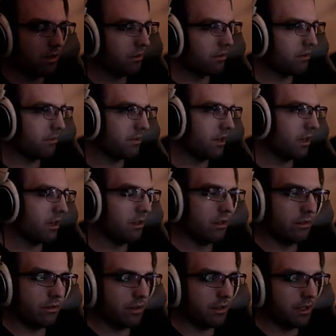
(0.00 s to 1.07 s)
do some side
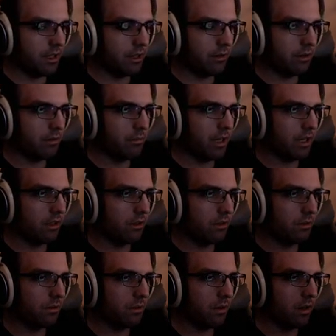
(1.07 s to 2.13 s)
dungeon right now. We're going back to the
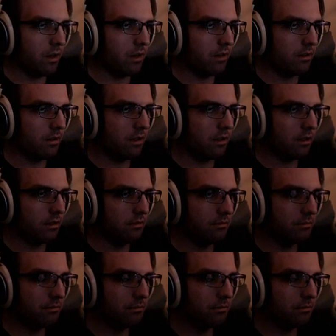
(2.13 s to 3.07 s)
story here in a second.